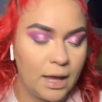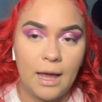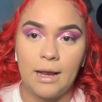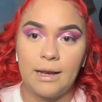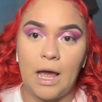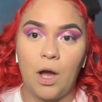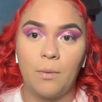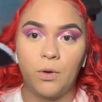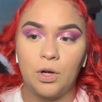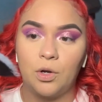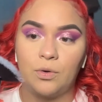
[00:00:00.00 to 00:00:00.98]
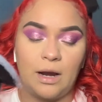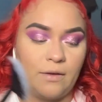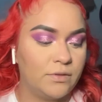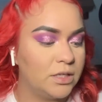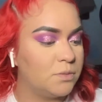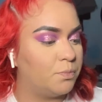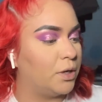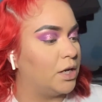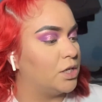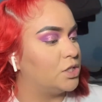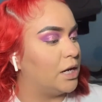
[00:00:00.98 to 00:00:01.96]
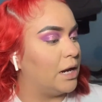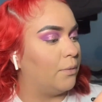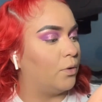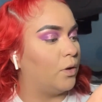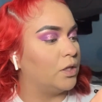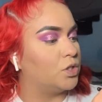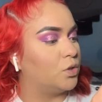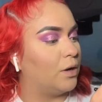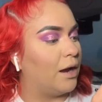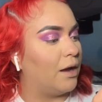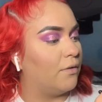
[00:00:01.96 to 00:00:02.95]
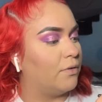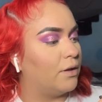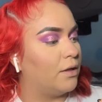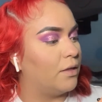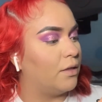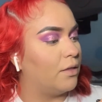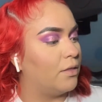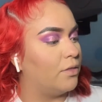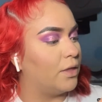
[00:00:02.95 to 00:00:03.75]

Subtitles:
Now I'm going to grab this brush and I'm going to grab the